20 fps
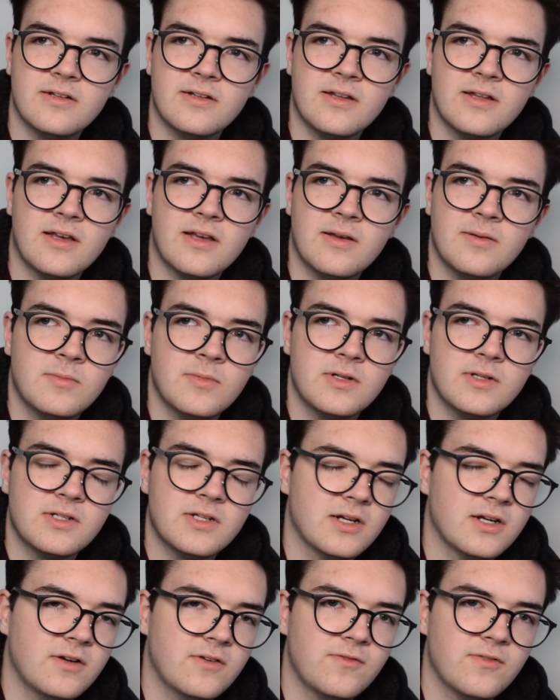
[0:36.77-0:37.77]
Like, I'm not
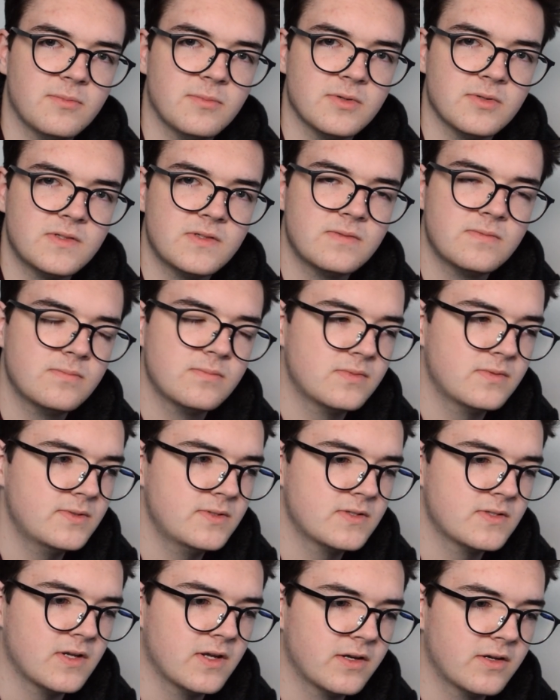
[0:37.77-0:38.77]
tired from a
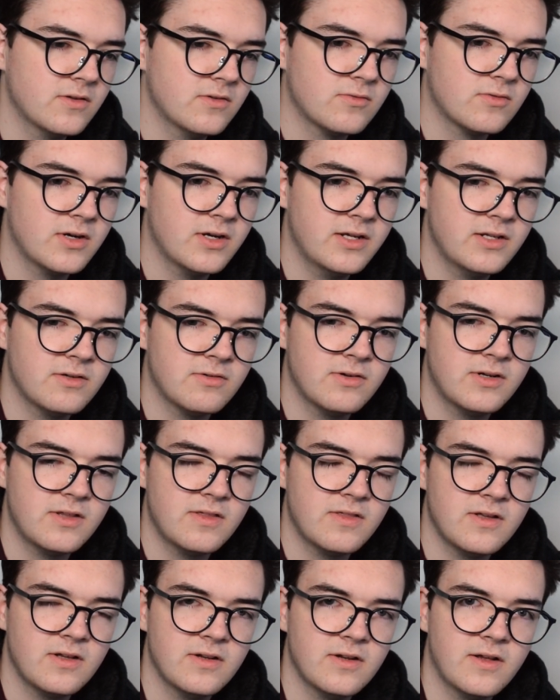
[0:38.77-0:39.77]
cycle ride or
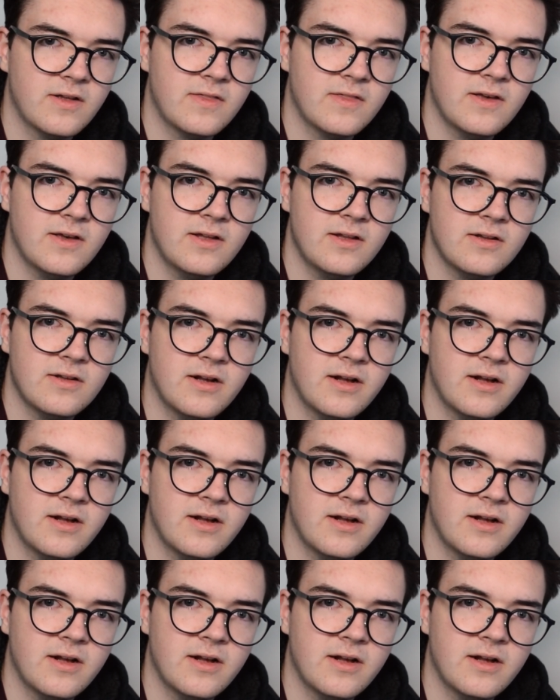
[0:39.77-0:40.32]
anything like that.